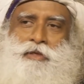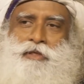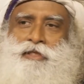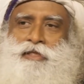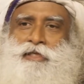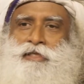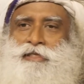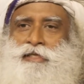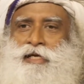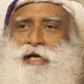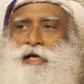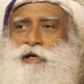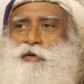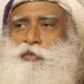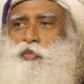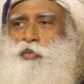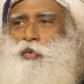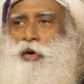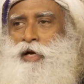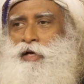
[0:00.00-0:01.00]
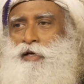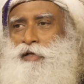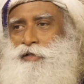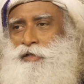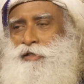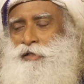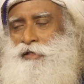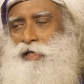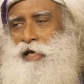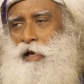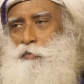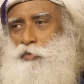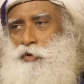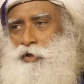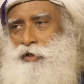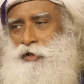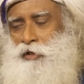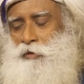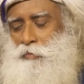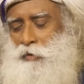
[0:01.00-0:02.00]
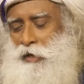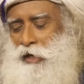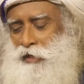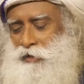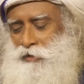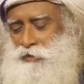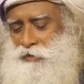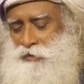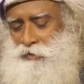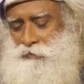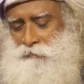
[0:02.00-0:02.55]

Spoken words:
these kind of viruses happened in the past,